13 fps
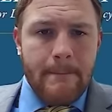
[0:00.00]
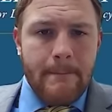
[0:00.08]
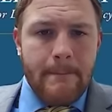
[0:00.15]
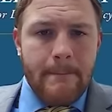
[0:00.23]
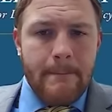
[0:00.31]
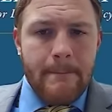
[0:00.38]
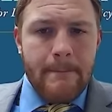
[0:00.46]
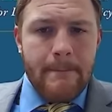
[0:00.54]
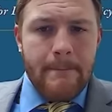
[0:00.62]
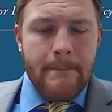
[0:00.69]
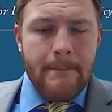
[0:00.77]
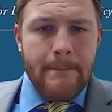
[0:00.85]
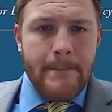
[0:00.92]

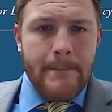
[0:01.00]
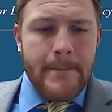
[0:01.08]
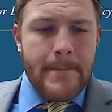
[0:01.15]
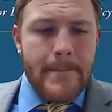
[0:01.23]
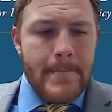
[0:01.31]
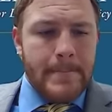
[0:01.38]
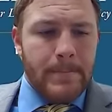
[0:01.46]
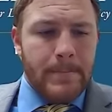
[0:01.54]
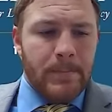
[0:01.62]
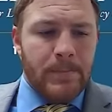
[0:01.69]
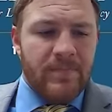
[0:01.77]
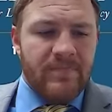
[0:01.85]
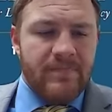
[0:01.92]

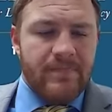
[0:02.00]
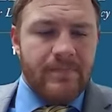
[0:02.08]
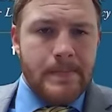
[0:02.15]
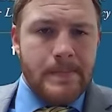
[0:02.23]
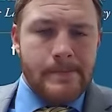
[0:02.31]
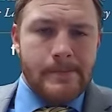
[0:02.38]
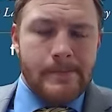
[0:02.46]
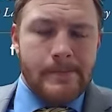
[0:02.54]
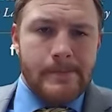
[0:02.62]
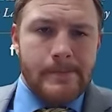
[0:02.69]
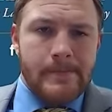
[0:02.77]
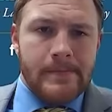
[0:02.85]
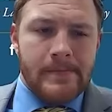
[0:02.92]

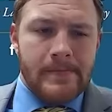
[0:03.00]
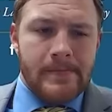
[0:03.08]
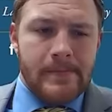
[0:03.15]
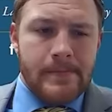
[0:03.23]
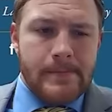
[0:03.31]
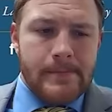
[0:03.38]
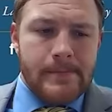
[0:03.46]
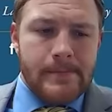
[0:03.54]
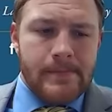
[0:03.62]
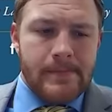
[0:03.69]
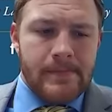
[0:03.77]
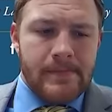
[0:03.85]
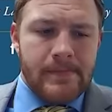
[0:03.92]

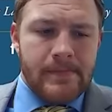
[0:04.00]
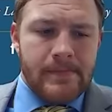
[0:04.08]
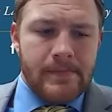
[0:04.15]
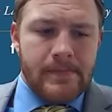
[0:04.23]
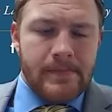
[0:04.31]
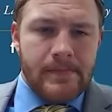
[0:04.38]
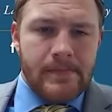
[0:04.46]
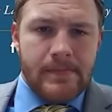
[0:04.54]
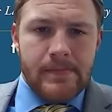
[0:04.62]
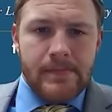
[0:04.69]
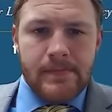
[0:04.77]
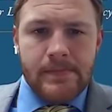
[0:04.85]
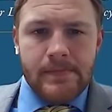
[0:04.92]

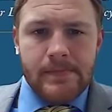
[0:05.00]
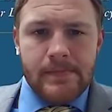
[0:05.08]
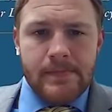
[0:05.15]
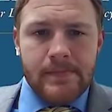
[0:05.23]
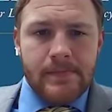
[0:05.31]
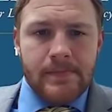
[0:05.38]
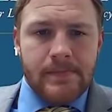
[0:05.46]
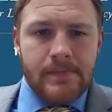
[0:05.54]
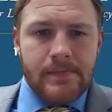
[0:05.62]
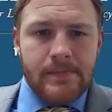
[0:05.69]
No words are spoken by the person on screen.